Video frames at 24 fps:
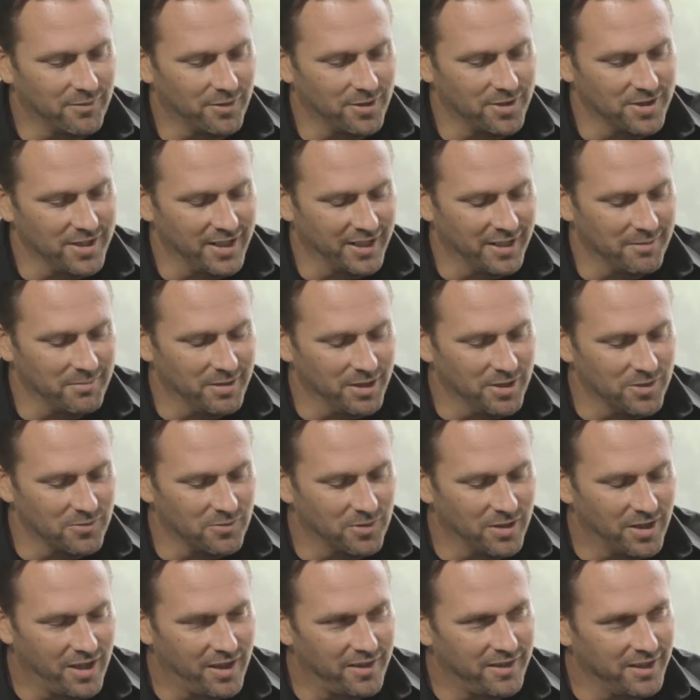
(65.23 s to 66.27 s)
for a second, because
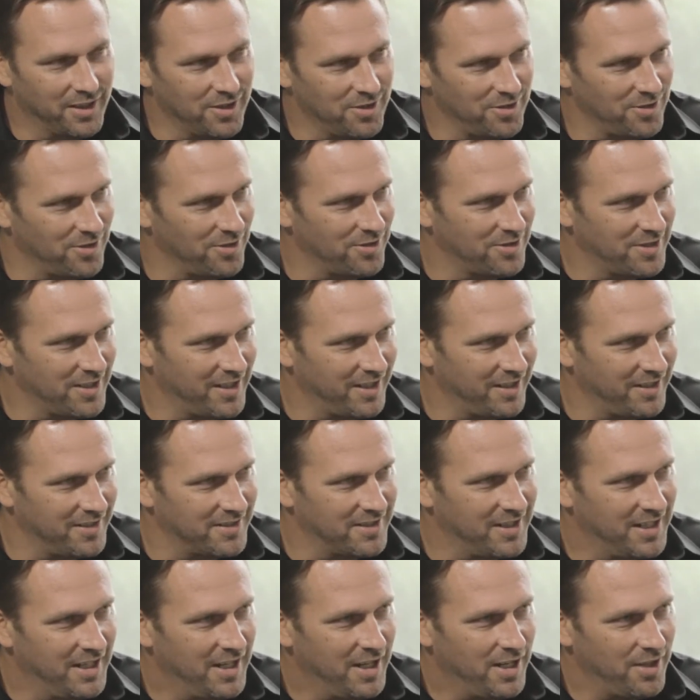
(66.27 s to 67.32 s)
one of the things you just said
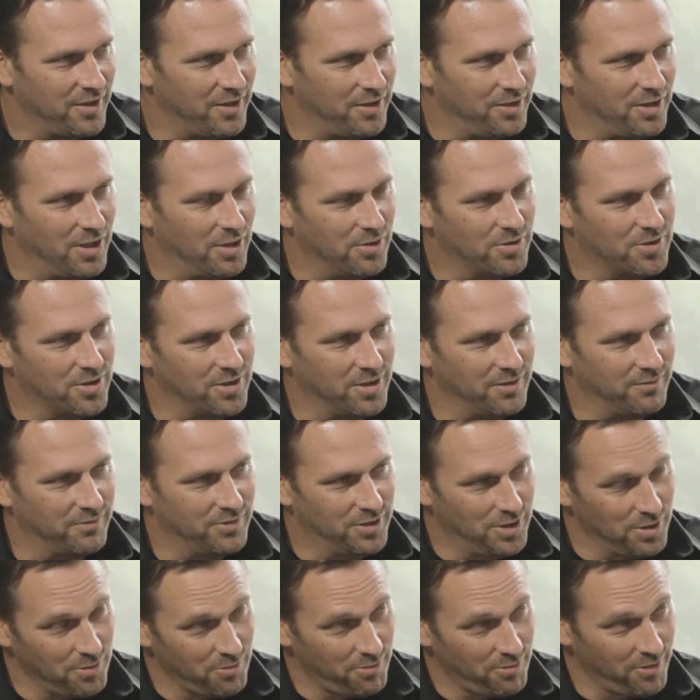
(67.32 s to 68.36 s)
is the notion of
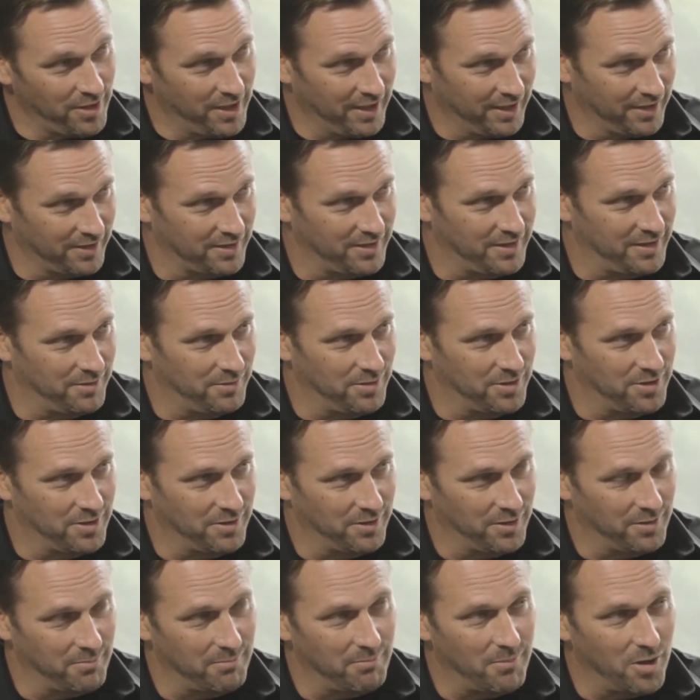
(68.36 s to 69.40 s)
two things. There was
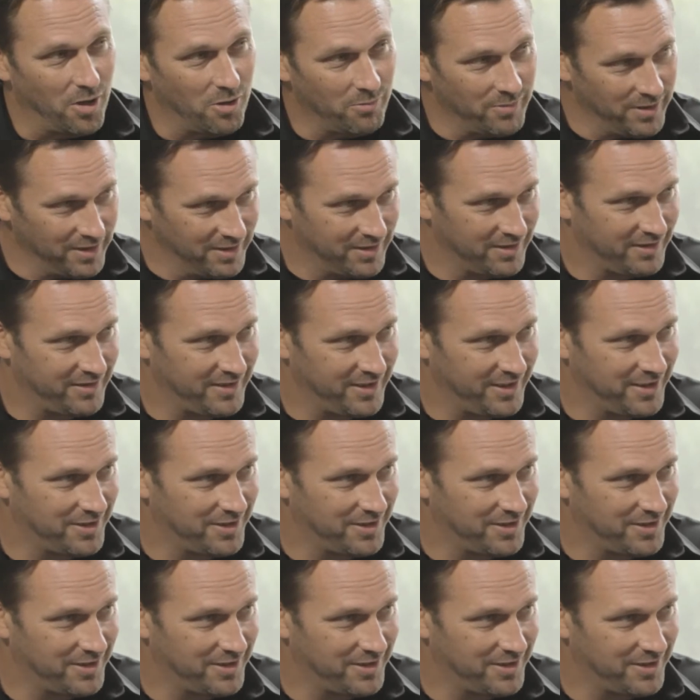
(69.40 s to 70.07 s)
the moment to